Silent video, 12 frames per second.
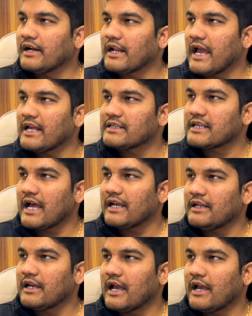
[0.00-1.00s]
and as
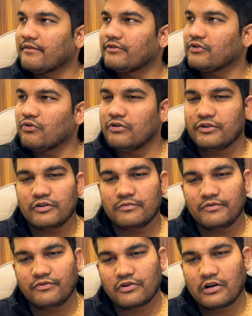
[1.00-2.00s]
I have told you
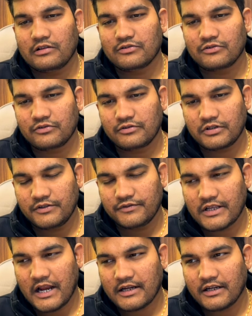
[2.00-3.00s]
before also, if
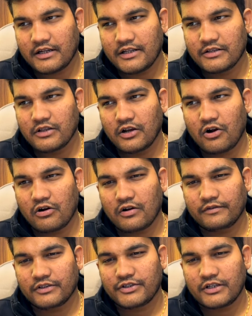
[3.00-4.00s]
Saturn is the lord
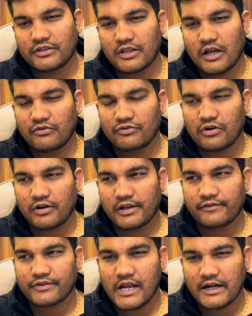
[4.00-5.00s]
of the sixth house or
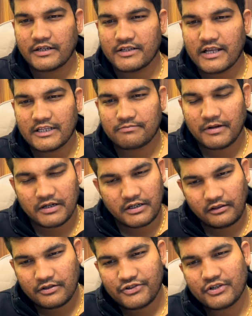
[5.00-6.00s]
if Saturn is
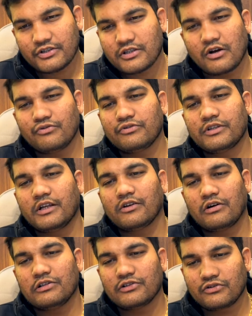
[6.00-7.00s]
aspecting the sixth house, then
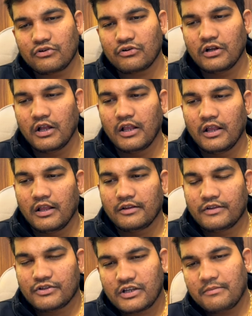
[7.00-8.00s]
also
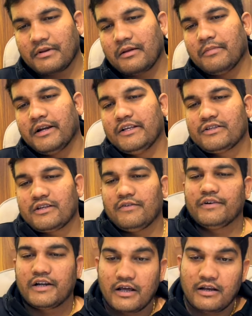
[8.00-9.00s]
the same remedies, if
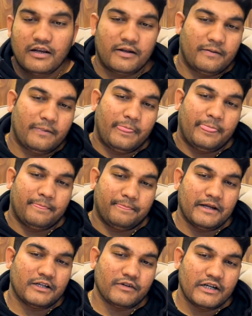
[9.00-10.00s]
done,
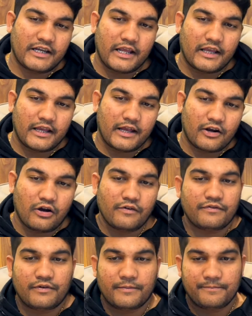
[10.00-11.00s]
it will take care of
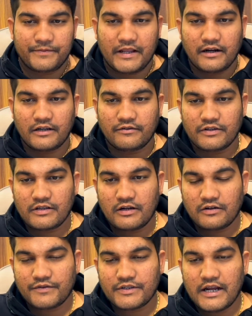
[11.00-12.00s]
negative
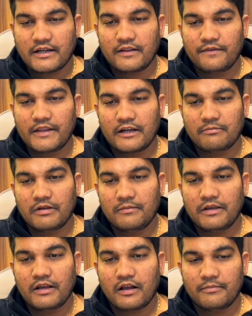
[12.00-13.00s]
result of Saturn that may
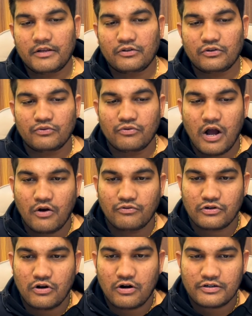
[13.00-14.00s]
be coming through
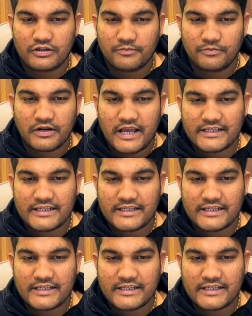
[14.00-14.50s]
house lordship or